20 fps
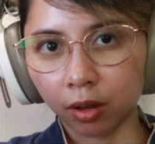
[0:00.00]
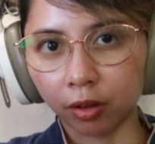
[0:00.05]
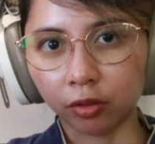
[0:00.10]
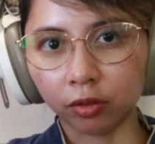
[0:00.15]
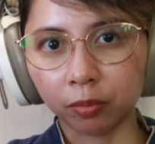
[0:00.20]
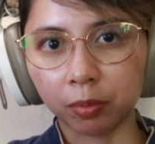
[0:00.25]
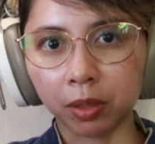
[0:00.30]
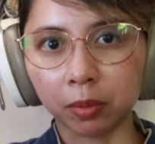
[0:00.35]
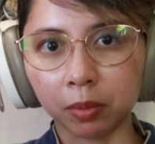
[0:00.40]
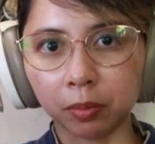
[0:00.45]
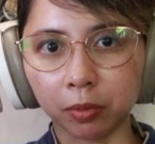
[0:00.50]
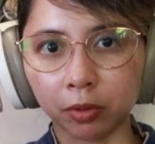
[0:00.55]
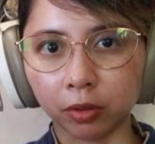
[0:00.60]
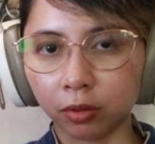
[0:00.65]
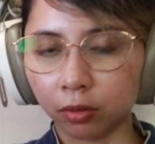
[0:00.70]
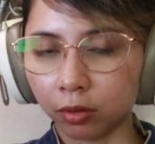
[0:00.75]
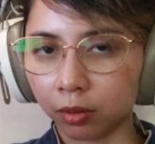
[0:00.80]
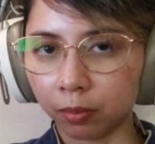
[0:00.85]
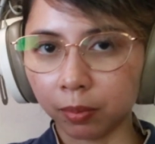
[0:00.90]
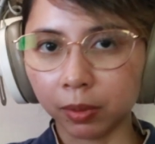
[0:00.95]
people's
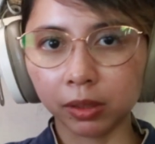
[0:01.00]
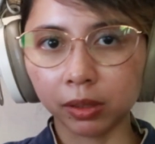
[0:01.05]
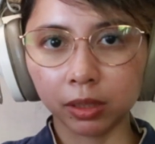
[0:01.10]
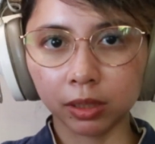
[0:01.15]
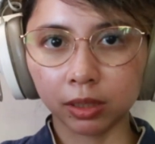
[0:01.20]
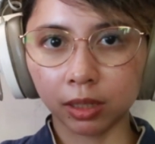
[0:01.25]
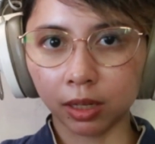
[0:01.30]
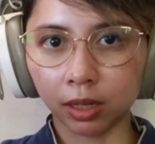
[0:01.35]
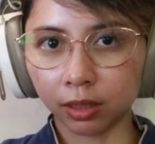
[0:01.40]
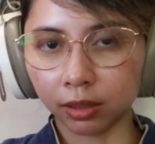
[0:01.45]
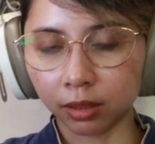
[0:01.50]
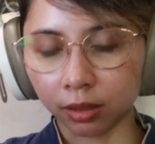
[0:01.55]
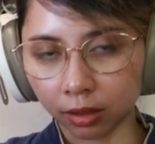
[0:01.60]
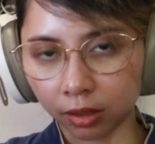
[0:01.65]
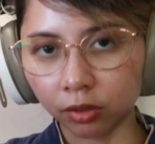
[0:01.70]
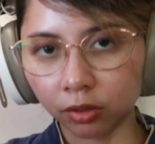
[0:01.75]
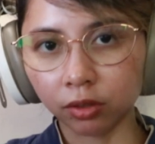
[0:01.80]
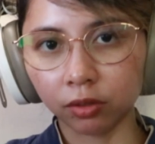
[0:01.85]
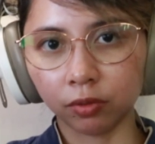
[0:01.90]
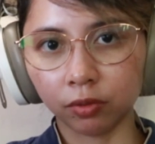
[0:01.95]
usability tests and
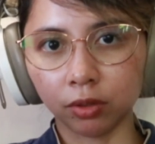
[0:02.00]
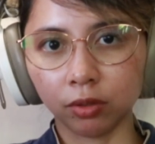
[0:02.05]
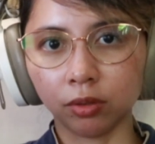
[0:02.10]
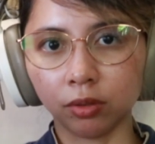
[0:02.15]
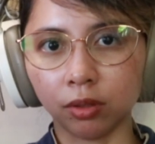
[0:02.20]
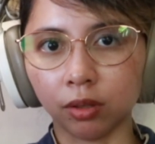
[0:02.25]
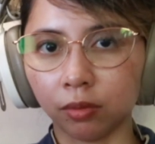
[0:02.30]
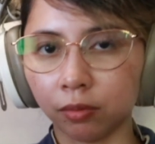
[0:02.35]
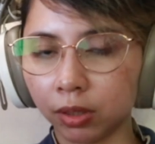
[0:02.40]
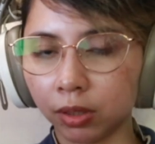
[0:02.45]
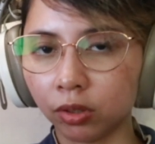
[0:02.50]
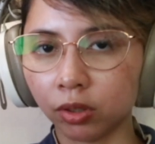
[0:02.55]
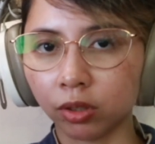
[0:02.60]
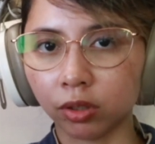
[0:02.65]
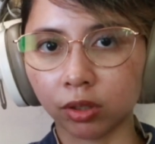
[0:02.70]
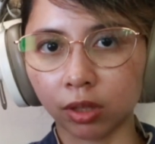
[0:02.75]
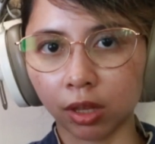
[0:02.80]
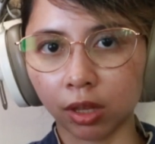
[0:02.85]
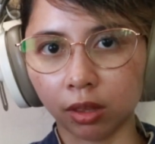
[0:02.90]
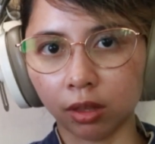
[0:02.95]
interviews and the research
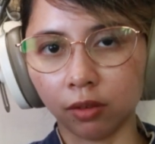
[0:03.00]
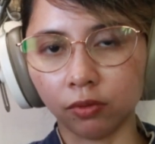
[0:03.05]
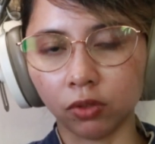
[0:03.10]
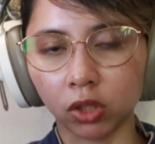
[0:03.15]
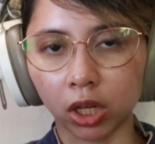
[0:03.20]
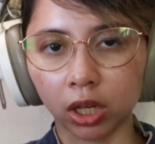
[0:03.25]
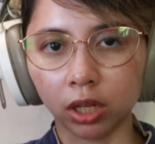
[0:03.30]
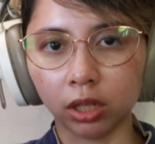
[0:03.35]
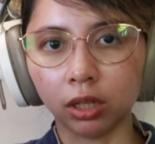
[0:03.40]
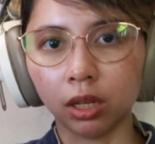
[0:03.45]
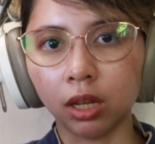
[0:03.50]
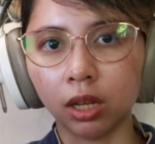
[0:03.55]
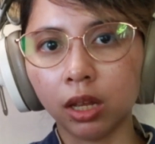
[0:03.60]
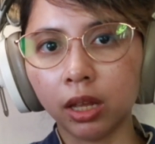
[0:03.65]
that they've done,